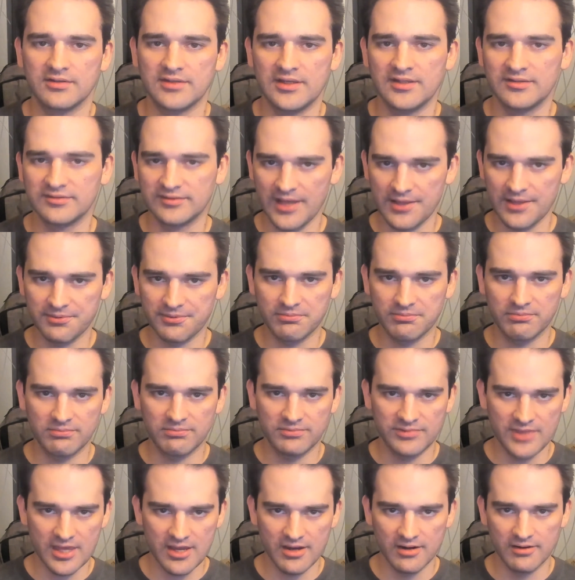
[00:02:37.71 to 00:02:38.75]
It's not
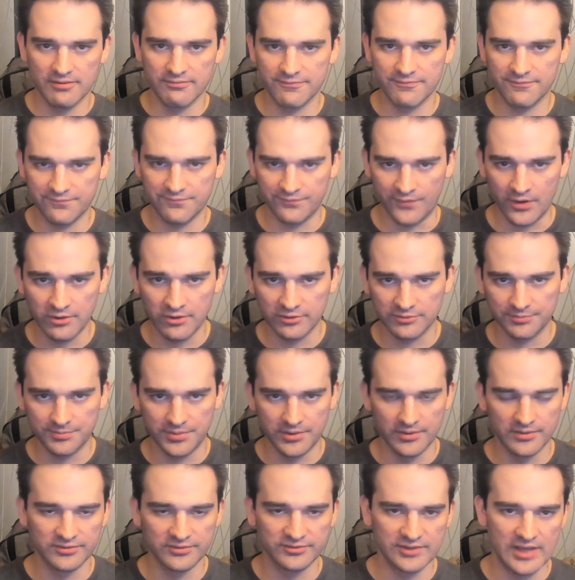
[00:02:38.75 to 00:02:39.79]
their fault
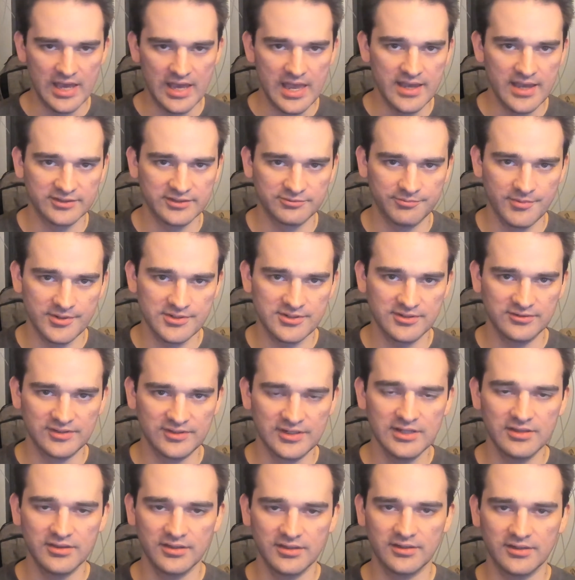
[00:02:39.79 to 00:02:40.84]
per se, as much as
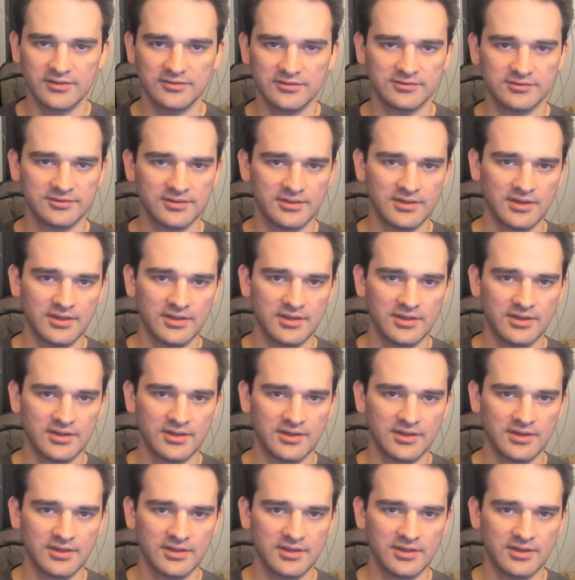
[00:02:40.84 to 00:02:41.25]
anything is